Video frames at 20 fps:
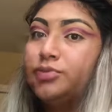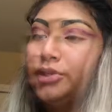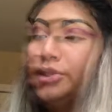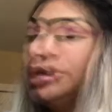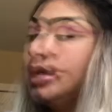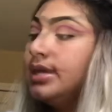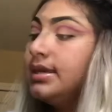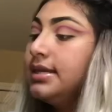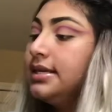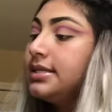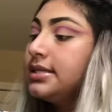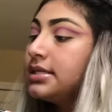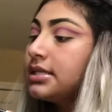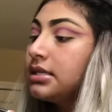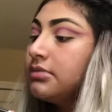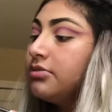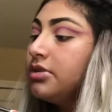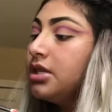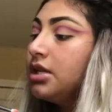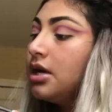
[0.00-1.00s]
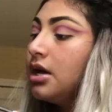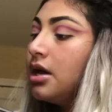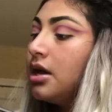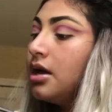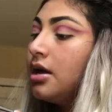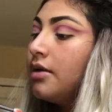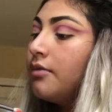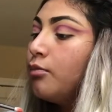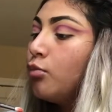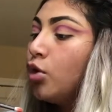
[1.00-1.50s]
brush. And this is gonna be
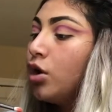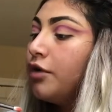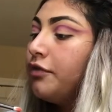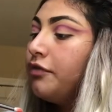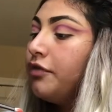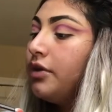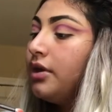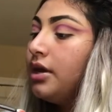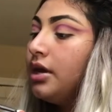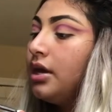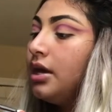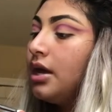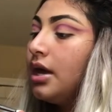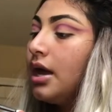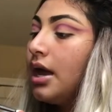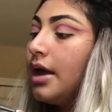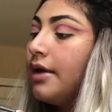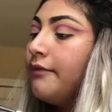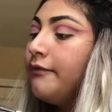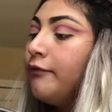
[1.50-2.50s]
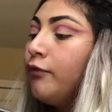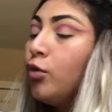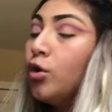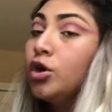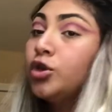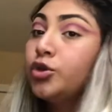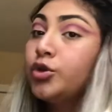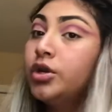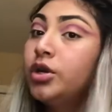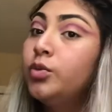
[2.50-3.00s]
the Morphe
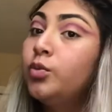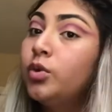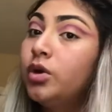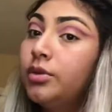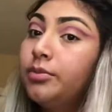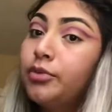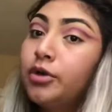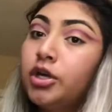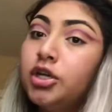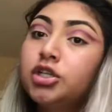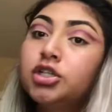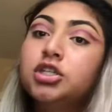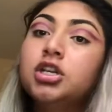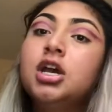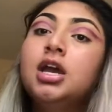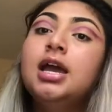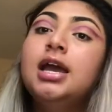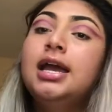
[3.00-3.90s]
M431 brush.